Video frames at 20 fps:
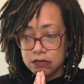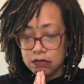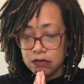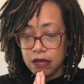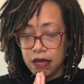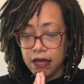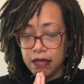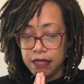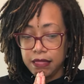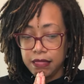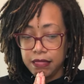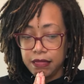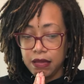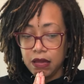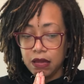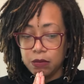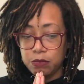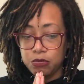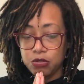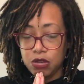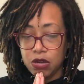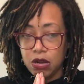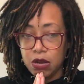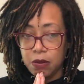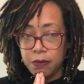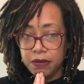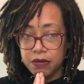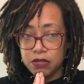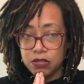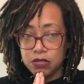I think, I'm trying to
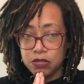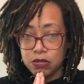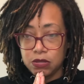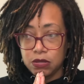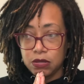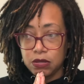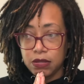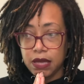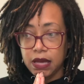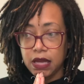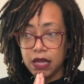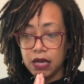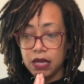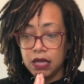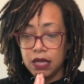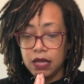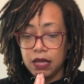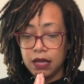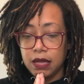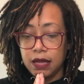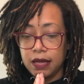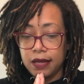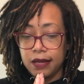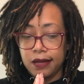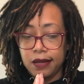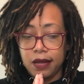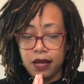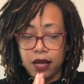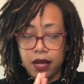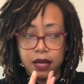make sure that
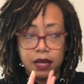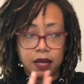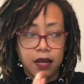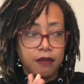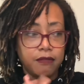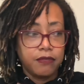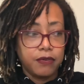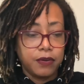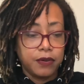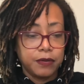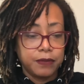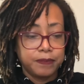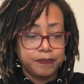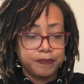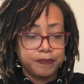I cover